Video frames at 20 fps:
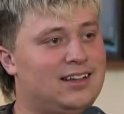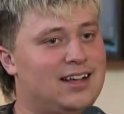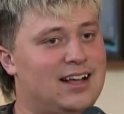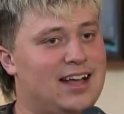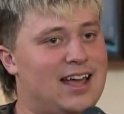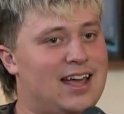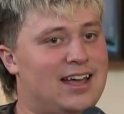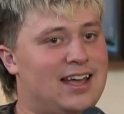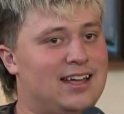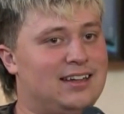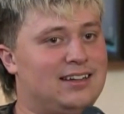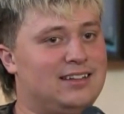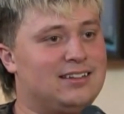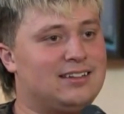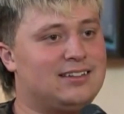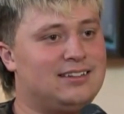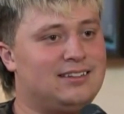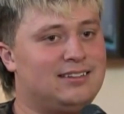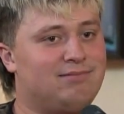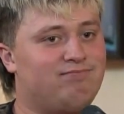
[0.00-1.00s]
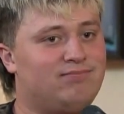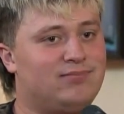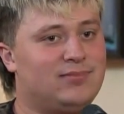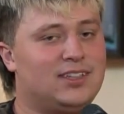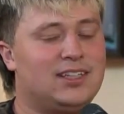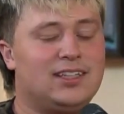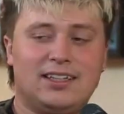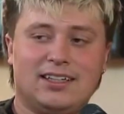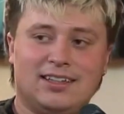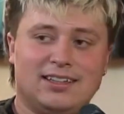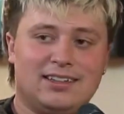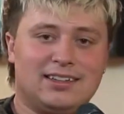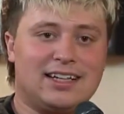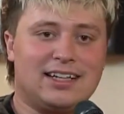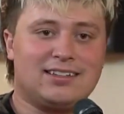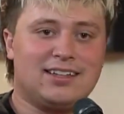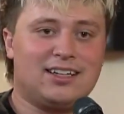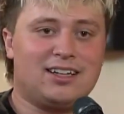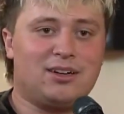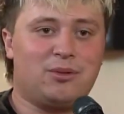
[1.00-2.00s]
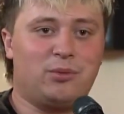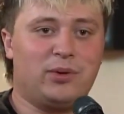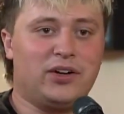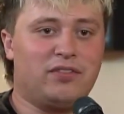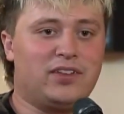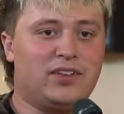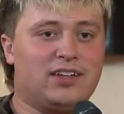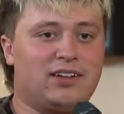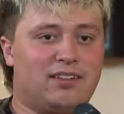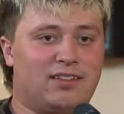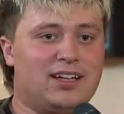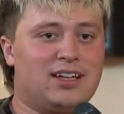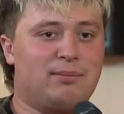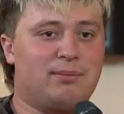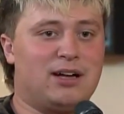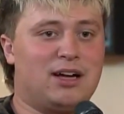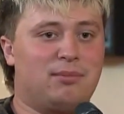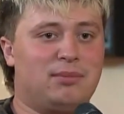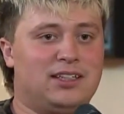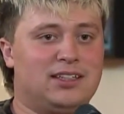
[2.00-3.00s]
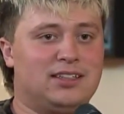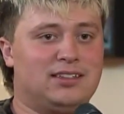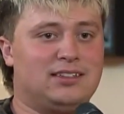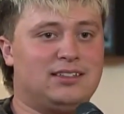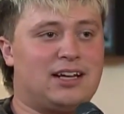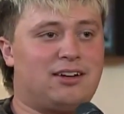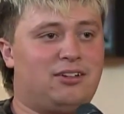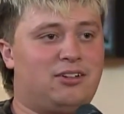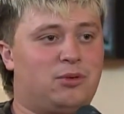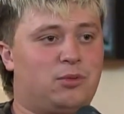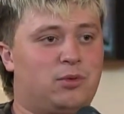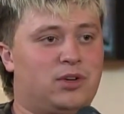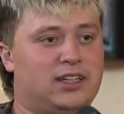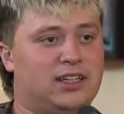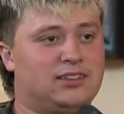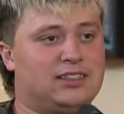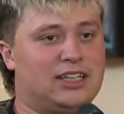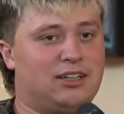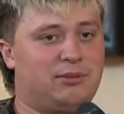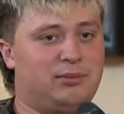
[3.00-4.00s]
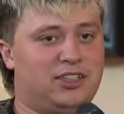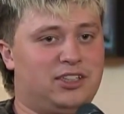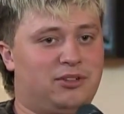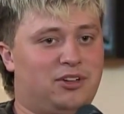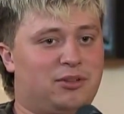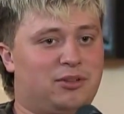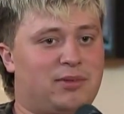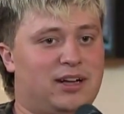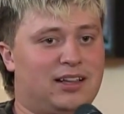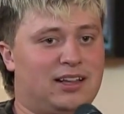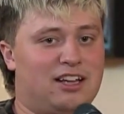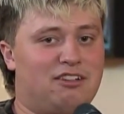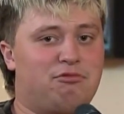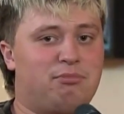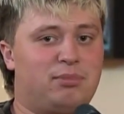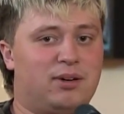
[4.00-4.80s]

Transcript: And that's like a weird thing to think about because I don't know what else I would be doing with my life.